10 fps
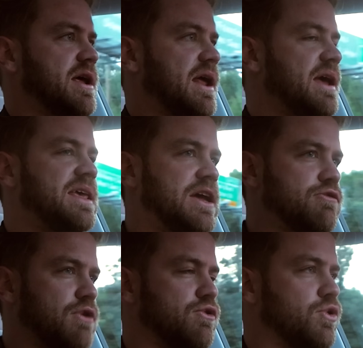And I hear
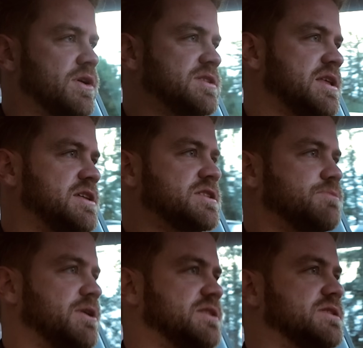road noise in this,
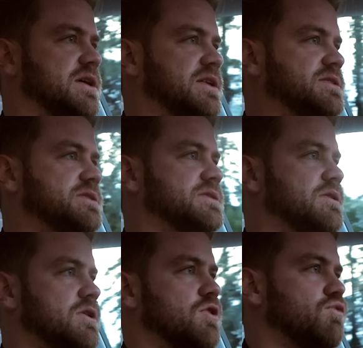but it's
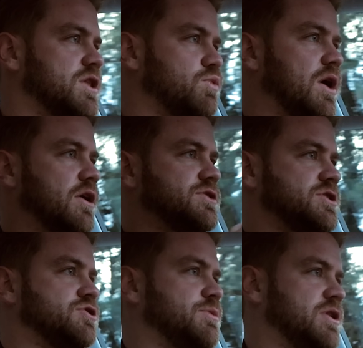really well
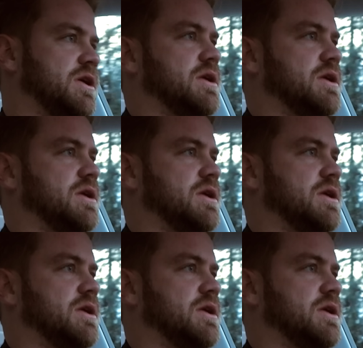distributed.